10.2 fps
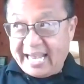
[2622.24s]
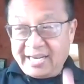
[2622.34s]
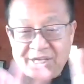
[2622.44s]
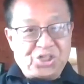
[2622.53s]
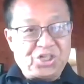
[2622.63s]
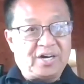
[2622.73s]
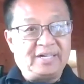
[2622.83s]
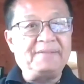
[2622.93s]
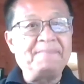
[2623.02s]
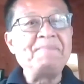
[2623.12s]
energy on
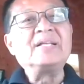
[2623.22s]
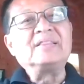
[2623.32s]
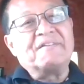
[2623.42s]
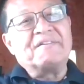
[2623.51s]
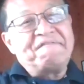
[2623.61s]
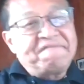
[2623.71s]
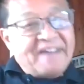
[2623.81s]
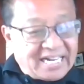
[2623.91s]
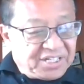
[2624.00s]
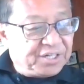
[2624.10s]
it, the
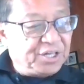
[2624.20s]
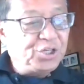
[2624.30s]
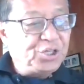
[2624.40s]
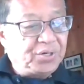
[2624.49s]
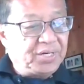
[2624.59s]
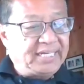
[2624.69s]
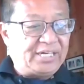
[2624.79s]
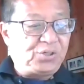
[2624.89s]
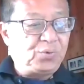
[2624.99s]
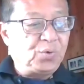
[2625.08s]
faster you're going to
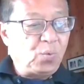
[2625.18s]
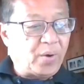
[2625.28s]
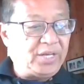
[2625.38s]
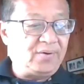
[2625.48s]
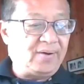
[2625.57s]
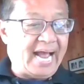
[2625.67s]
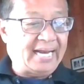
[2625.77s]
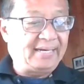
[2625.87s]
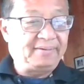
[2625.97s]
get to where you're at.